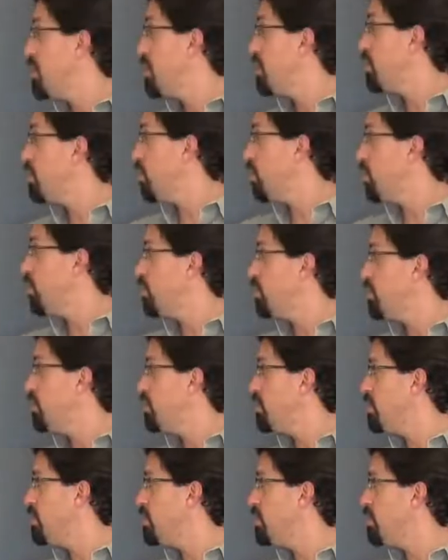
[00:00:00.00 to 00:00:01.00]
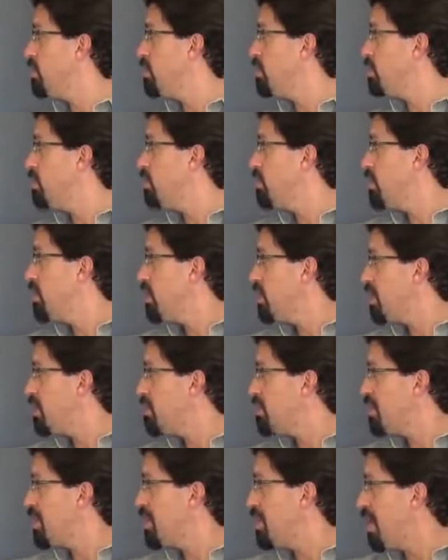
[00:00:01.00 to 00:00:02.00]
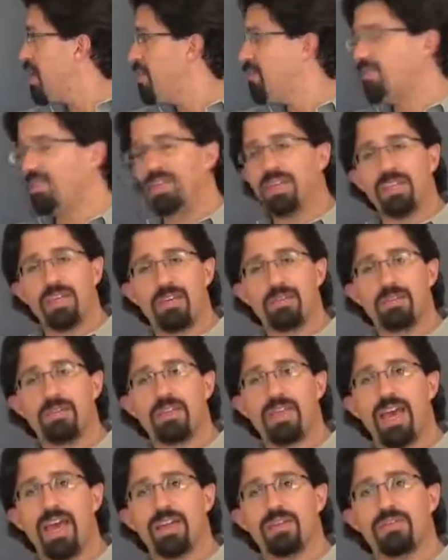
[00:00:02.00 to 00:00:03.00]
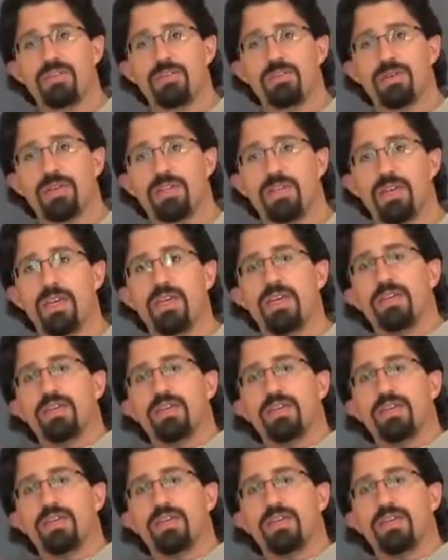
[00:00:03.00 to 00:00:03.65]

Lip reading: and all you need to do is take everything that's attached to it,